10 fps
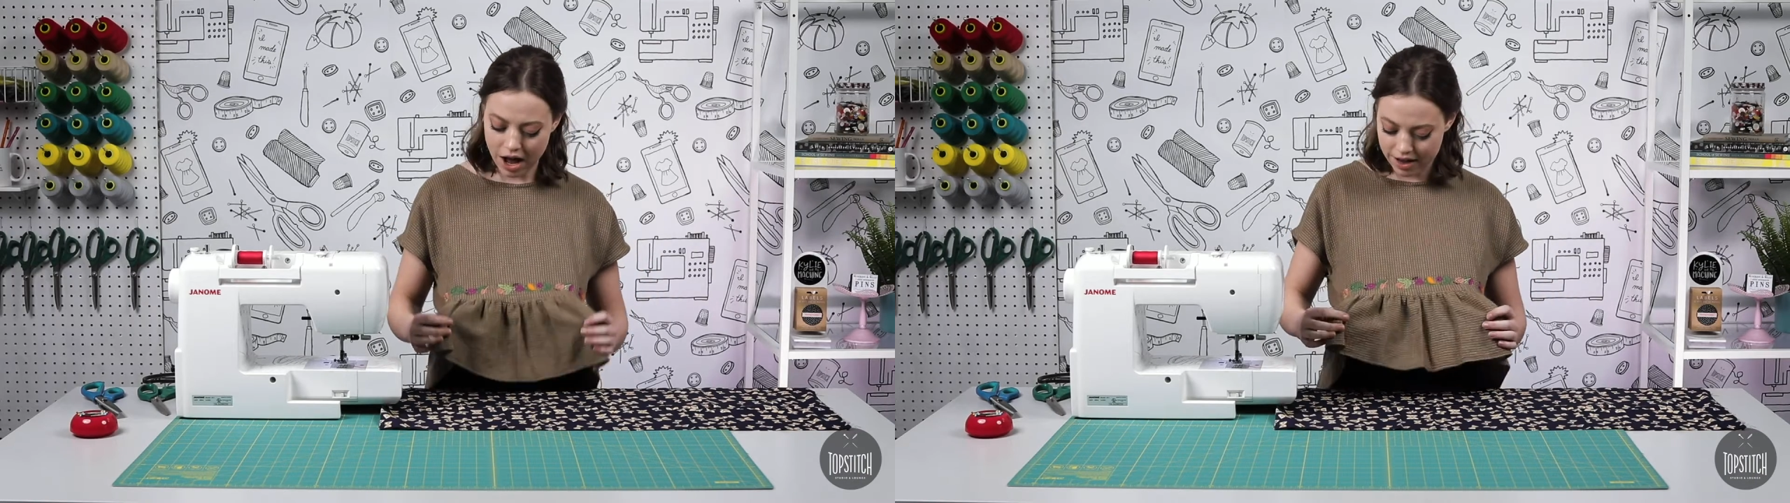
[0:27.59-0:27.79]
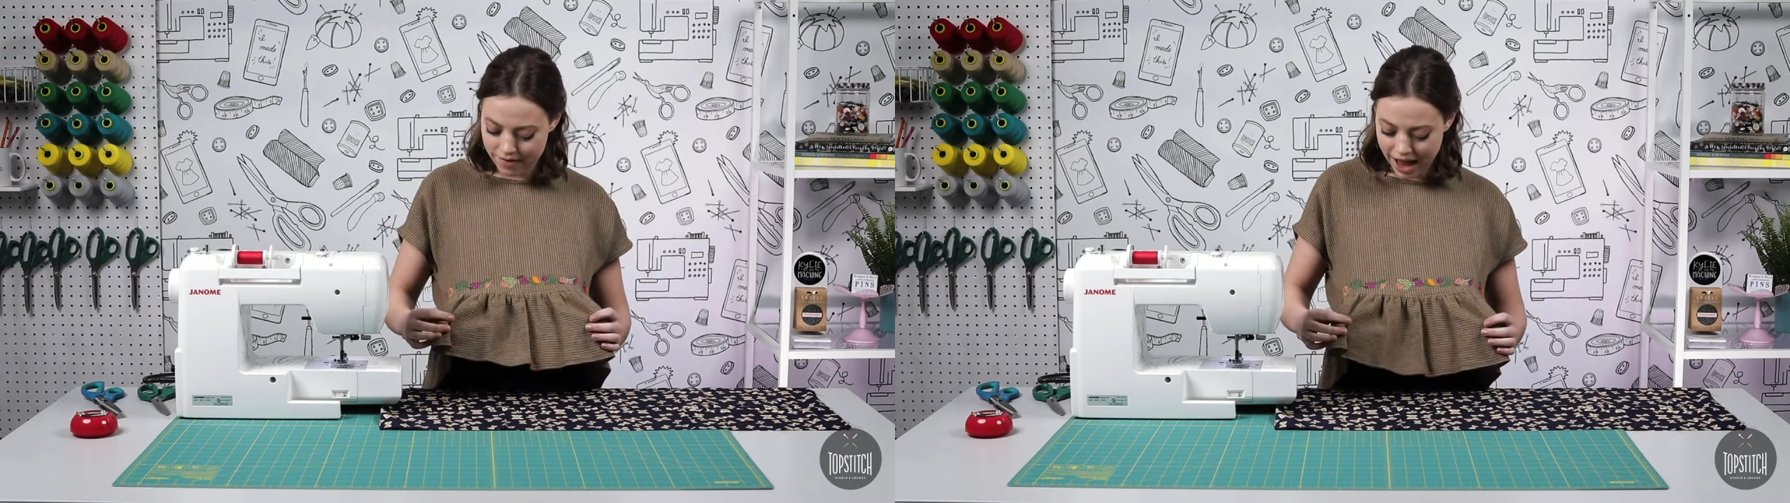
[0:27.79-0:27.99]

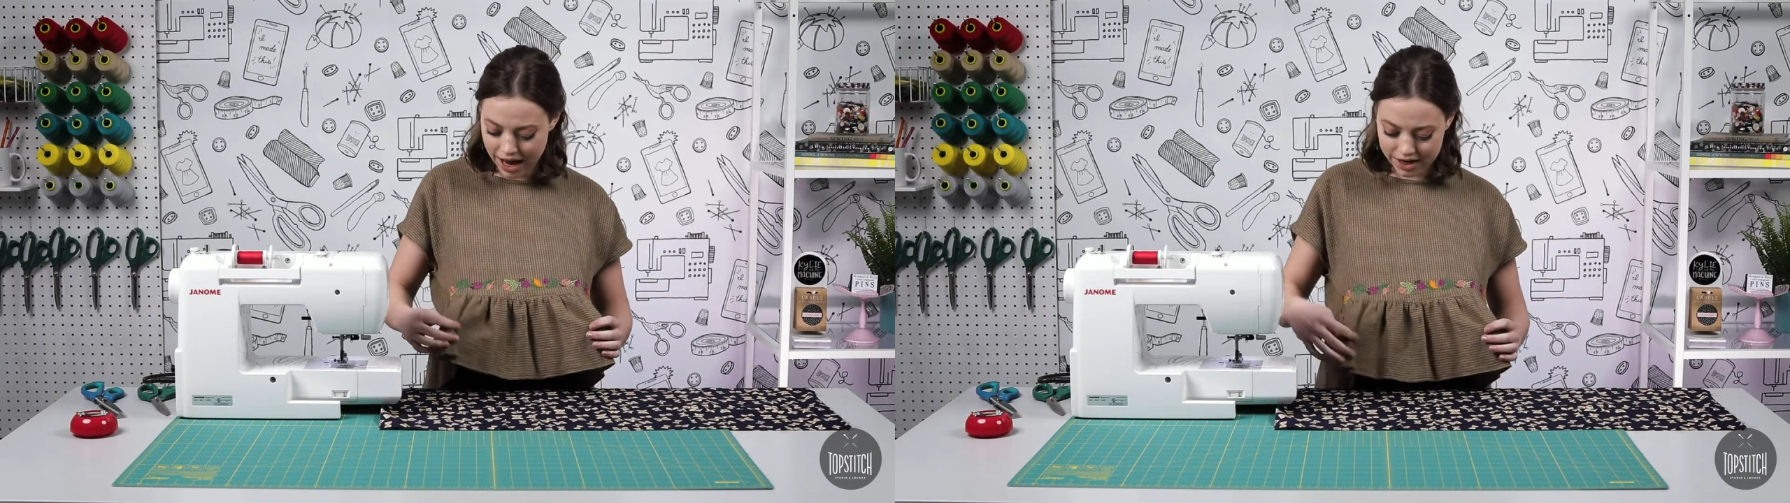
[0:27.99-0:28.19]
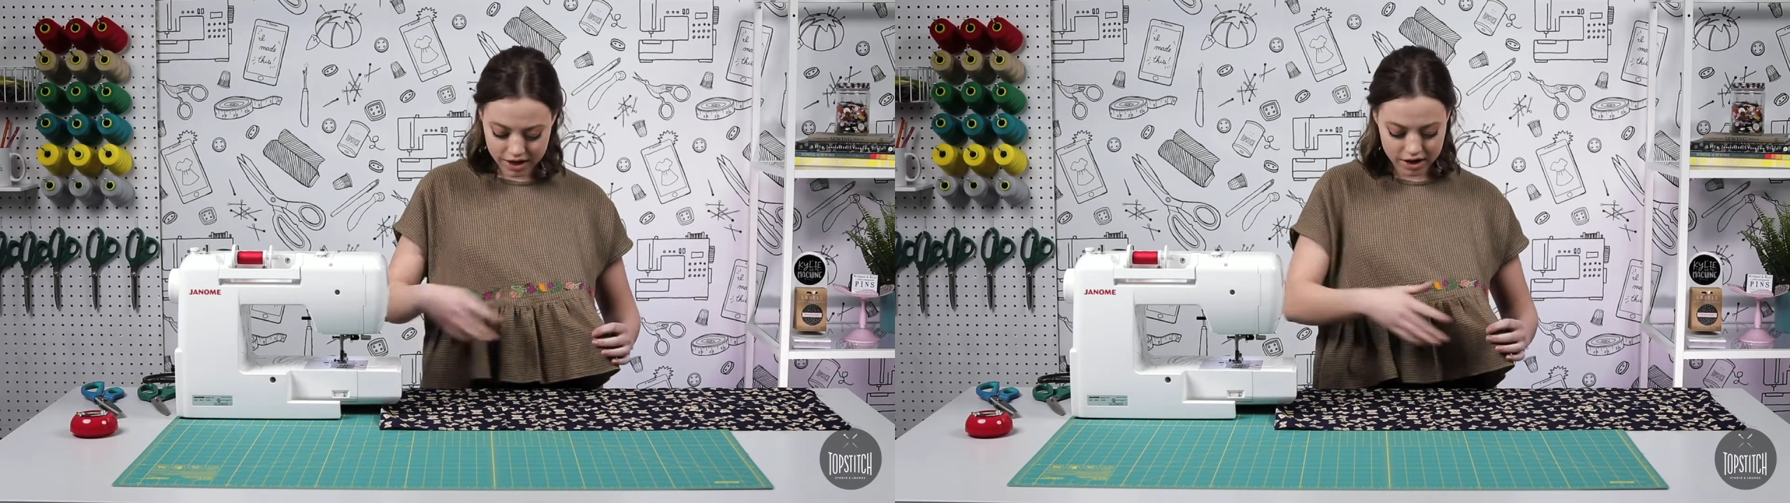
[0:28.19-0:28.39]
I've
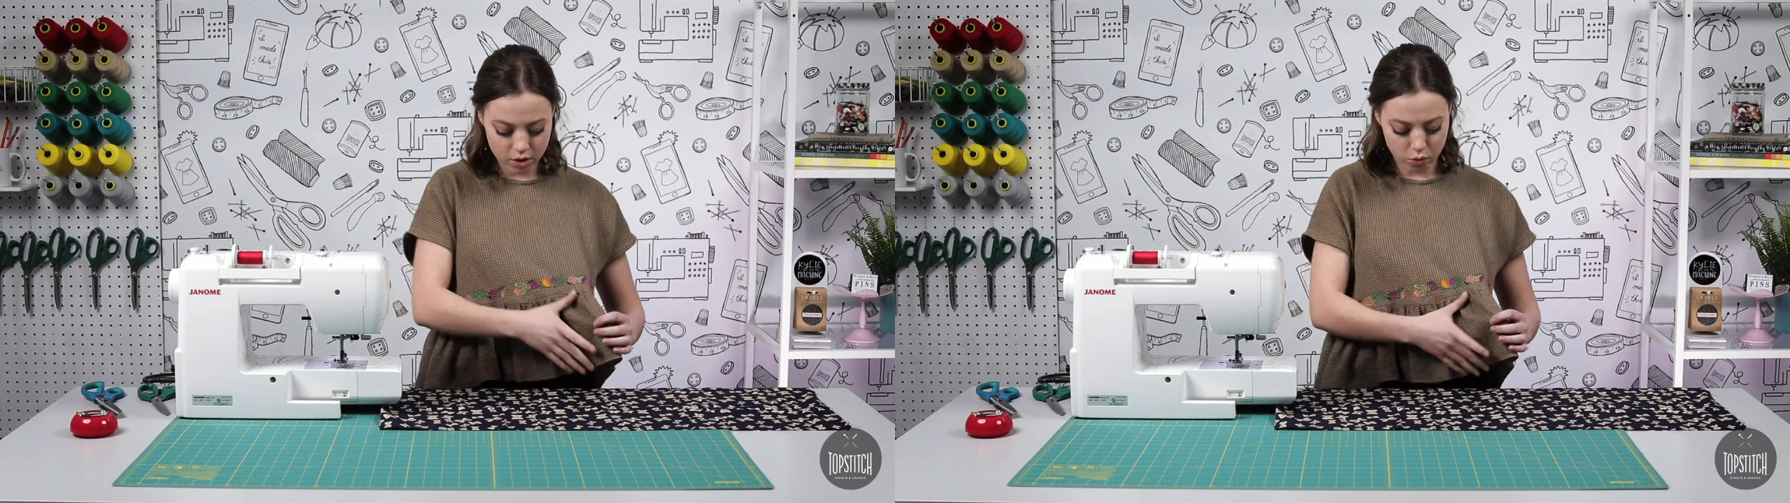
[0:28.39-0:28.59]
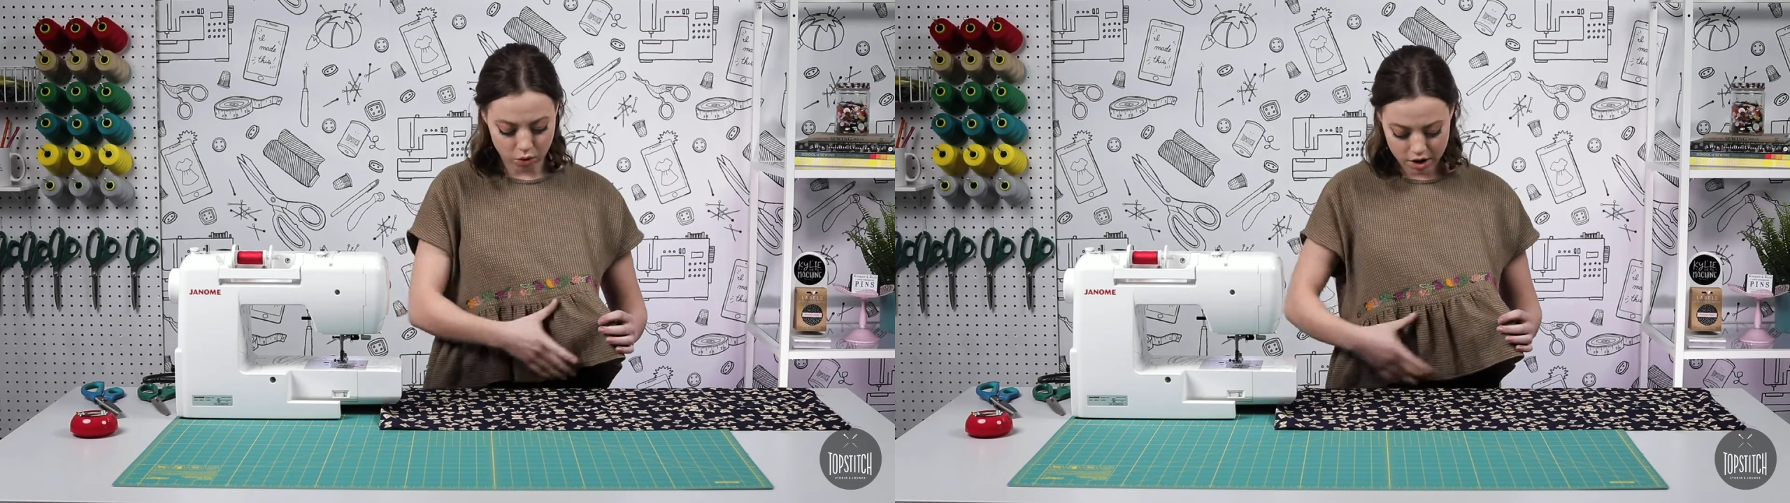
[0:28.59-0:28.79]
added
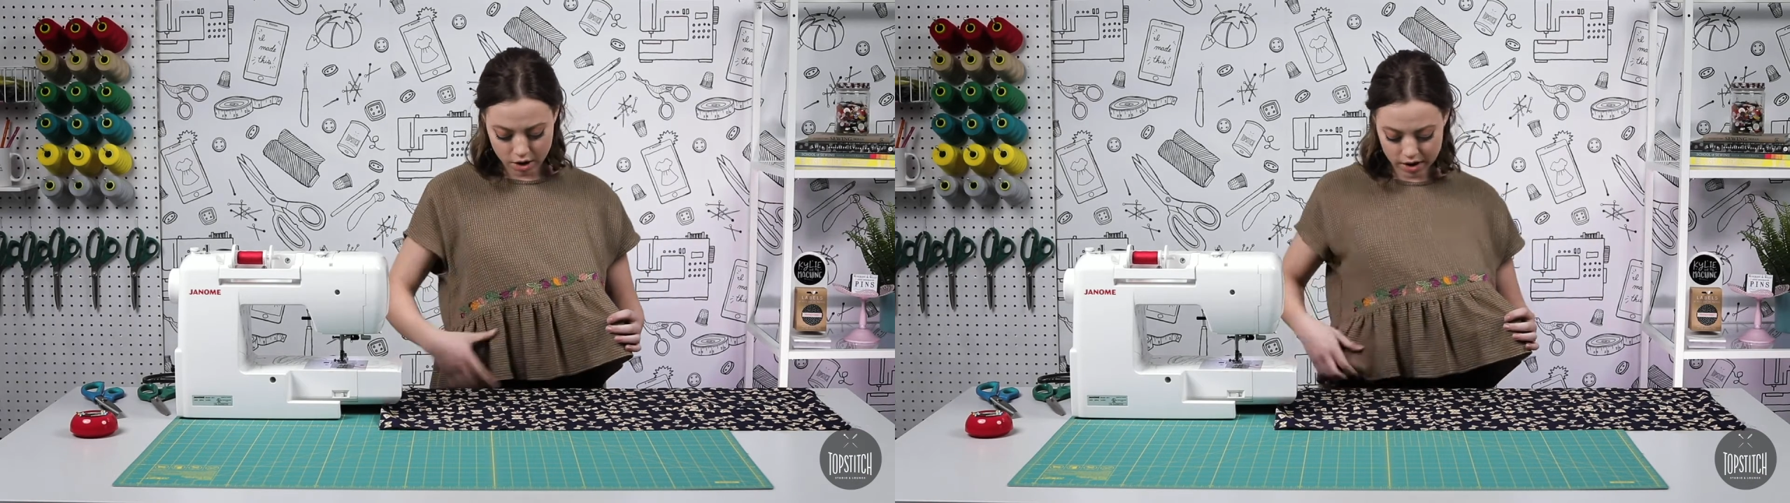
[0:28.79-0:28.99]
a row